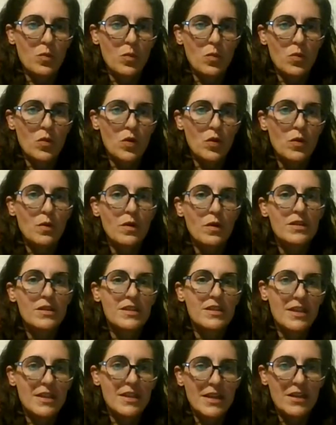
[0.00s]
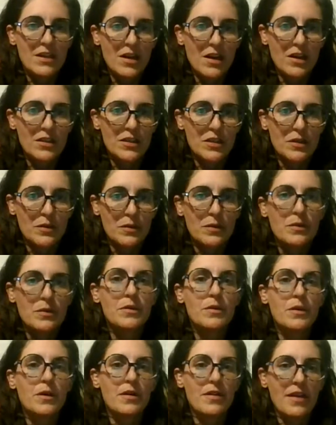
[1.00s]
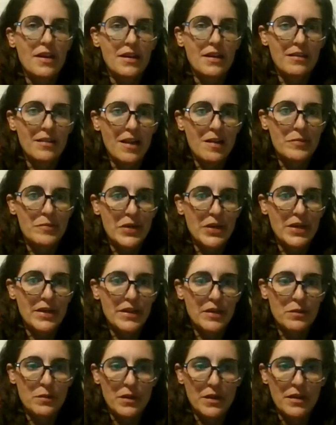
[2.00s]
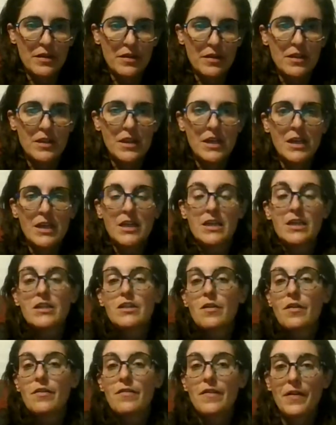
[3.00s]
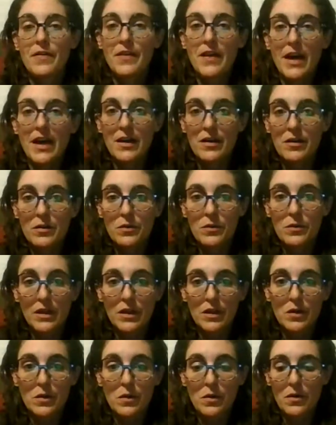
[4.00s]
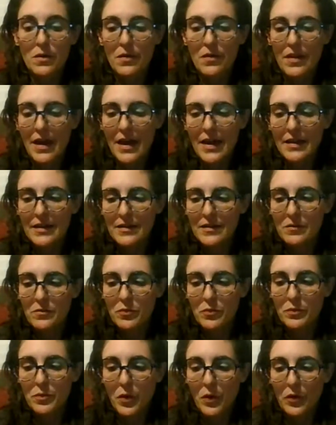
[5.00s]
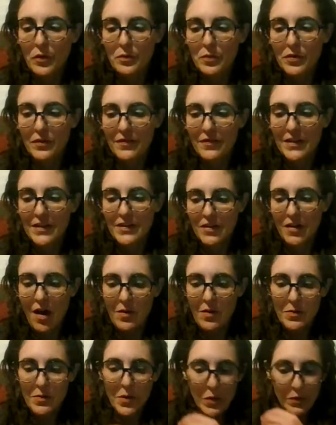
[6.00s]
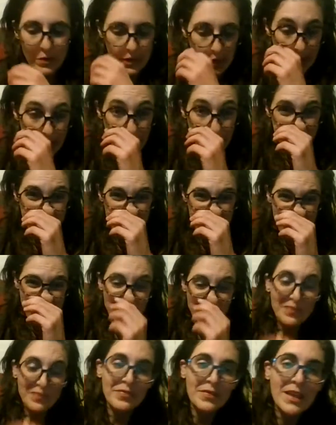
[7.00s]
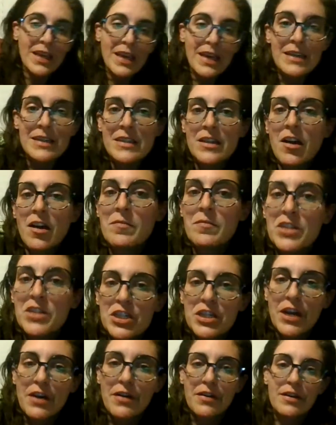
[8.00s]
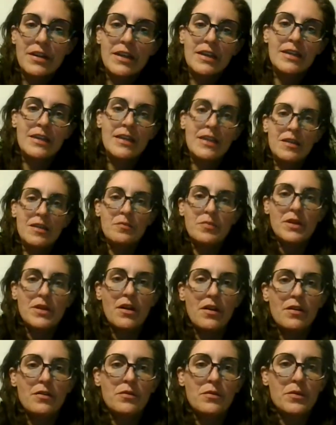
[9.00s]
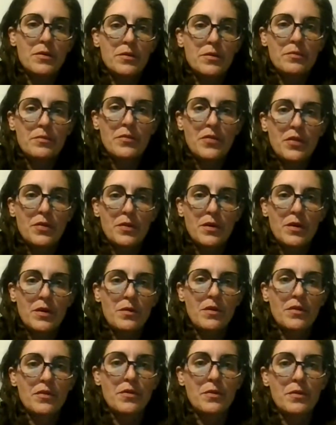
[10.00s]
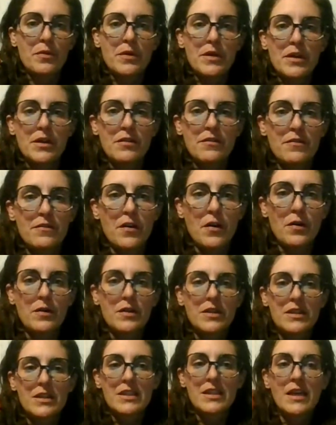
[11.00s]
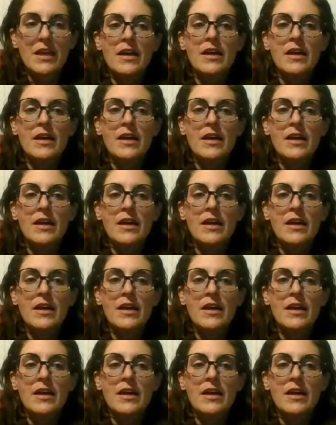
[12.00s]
who else did they talk to? Who are they collaborating with? So I found that really cool that both Professor Hamamoto and Thomas Sheridan and the Beyond Room 313 folks,